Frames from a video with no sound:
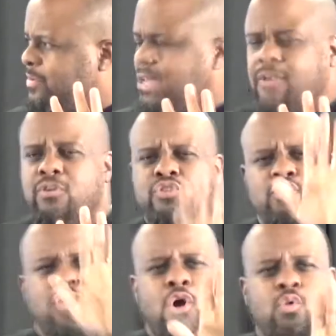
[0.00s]
of y'all know, do you
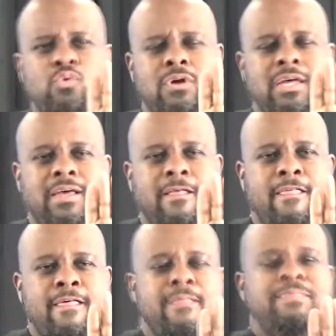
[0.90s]
know
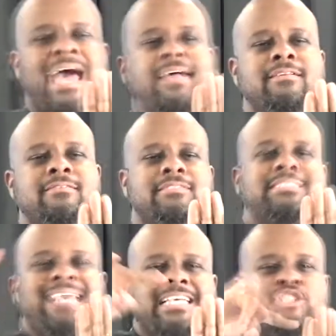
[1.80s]
that
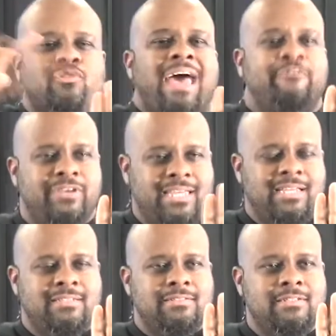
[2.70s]
sex
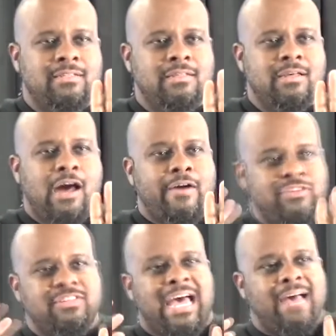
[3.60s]
trafficking
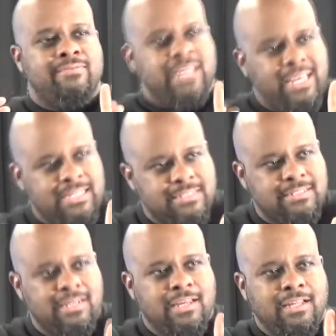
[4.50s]
oftentimes is
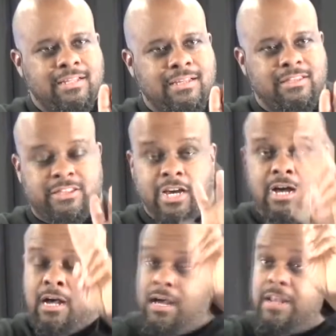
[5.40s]
the
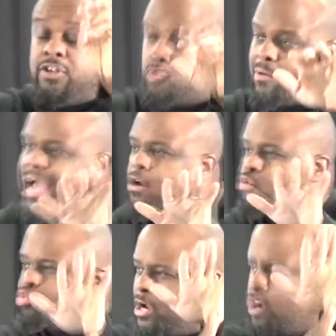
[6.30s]

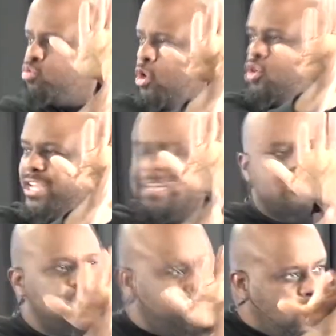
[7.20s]
underground railroad
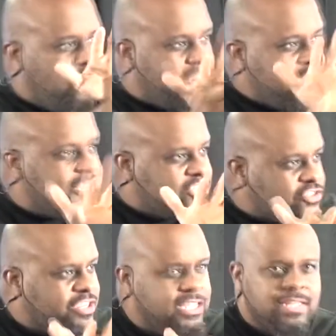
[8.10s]
into the porn
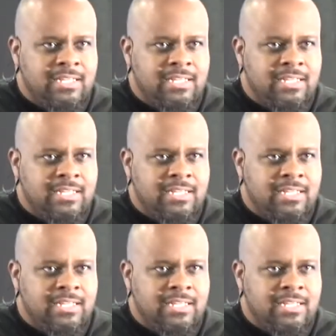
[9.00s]
industry?